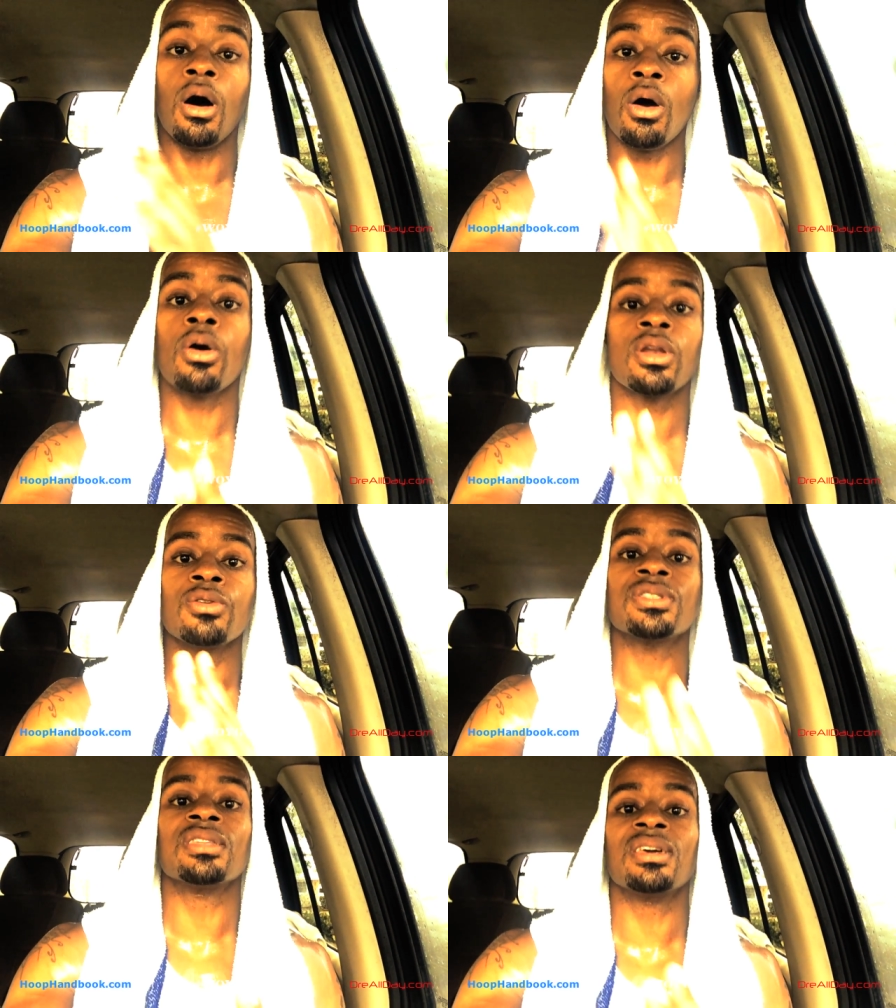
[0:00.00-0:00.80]
All of
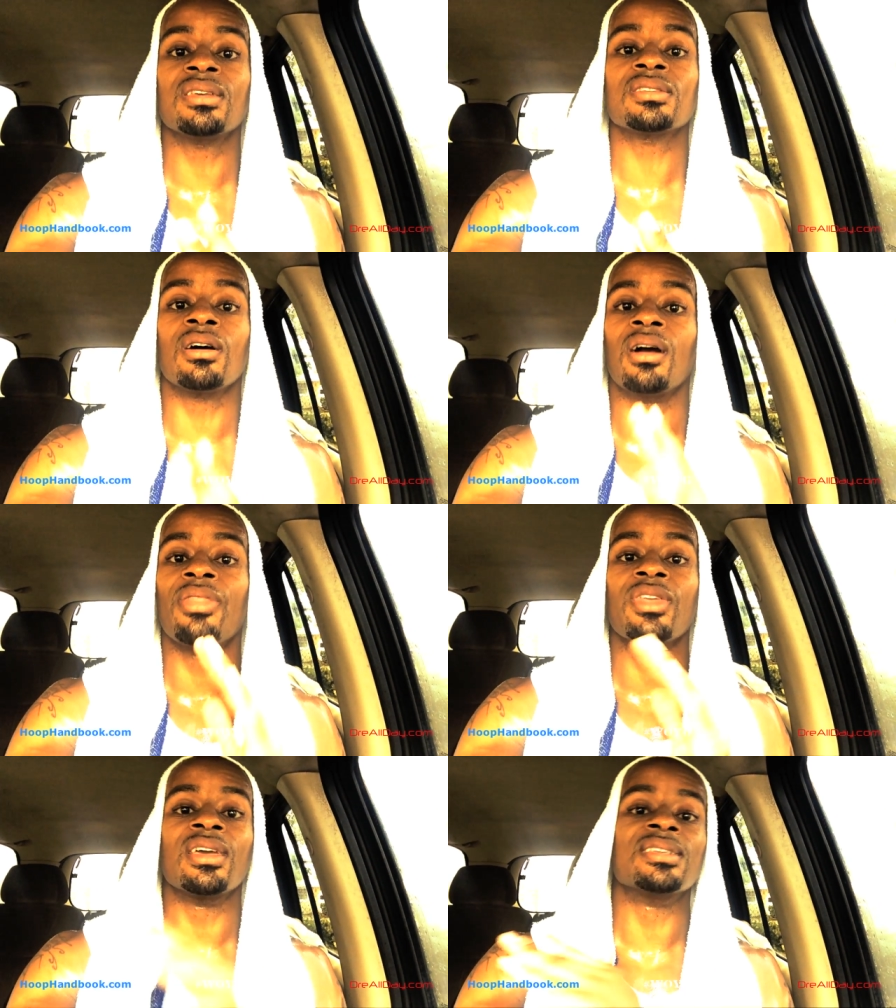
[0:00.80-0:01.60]
those things are
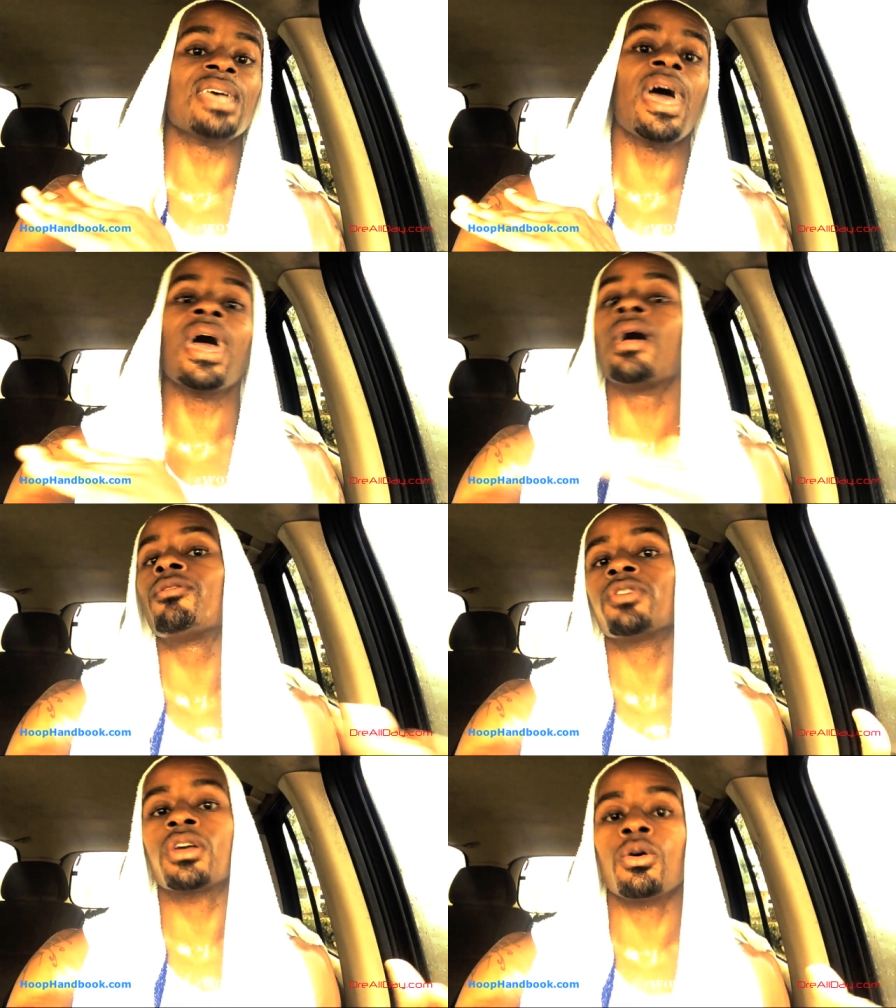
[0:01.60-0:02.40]
things
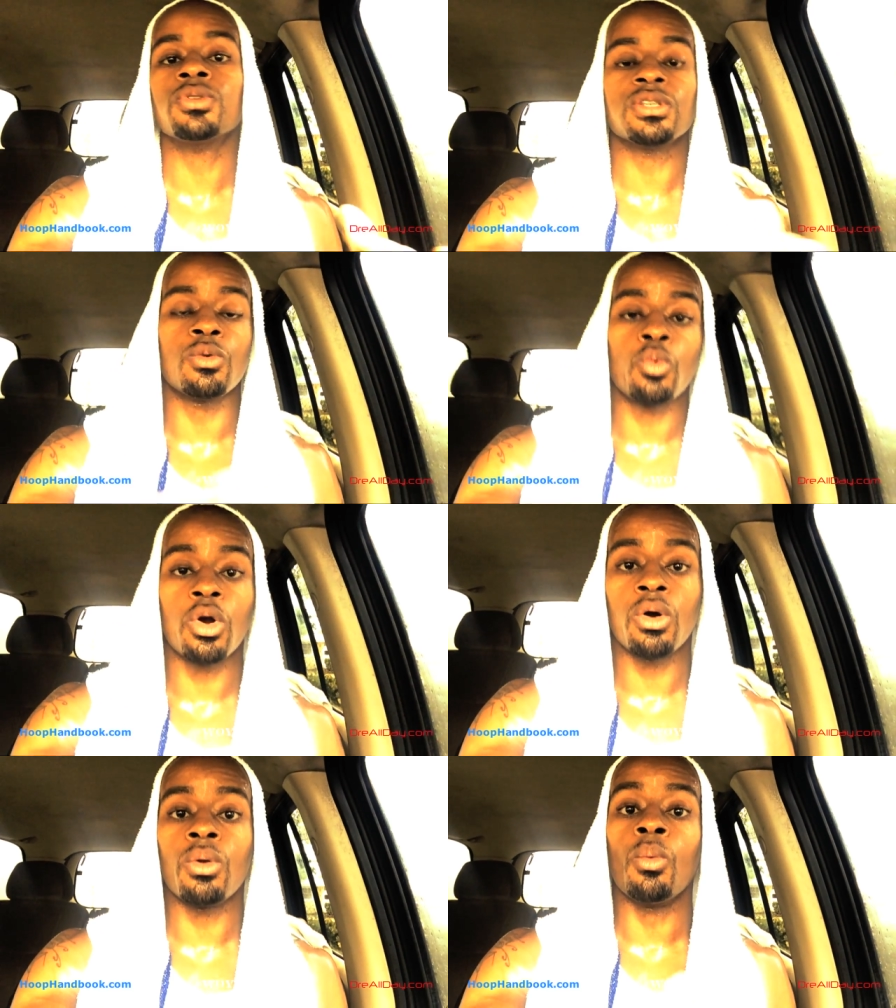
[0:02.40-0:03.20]
every coach in the
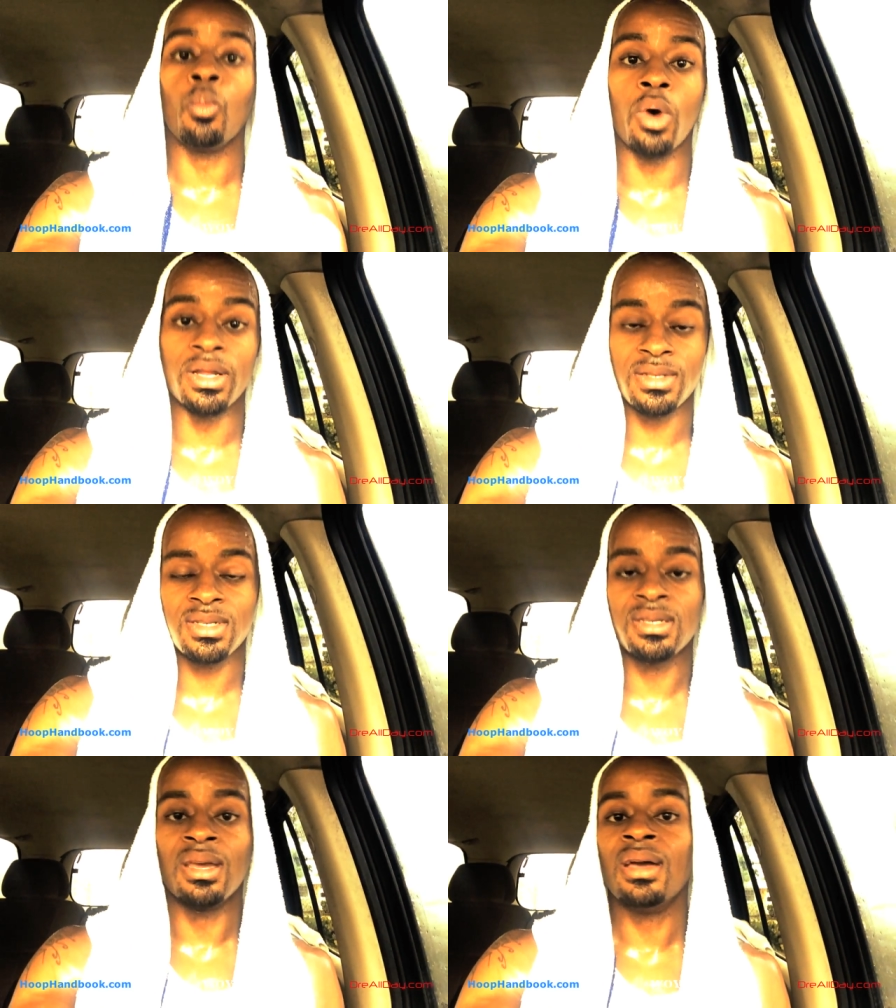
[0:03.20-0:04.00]
world
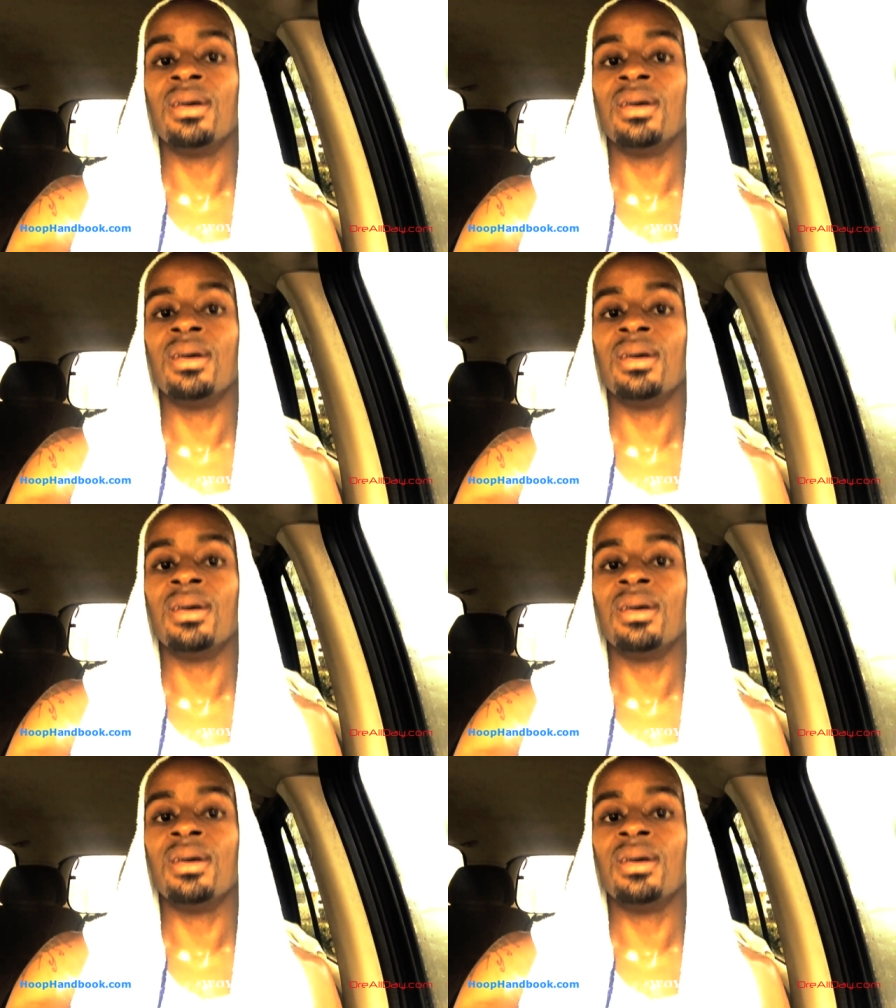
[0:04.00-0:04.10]
wants.